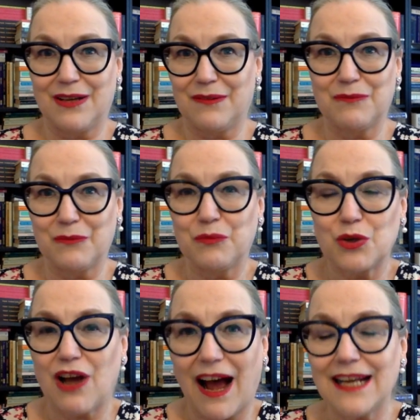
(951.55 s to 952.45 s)

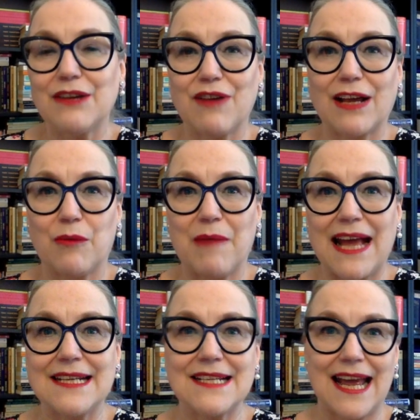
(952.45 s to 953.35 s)
would highly
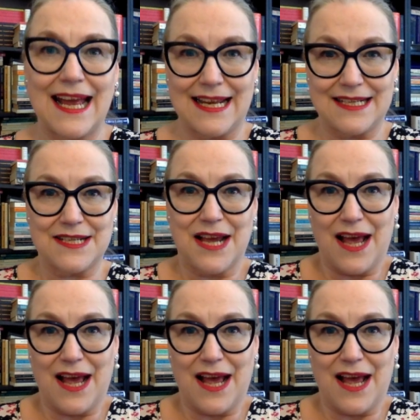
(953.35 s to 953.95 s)
recommend, and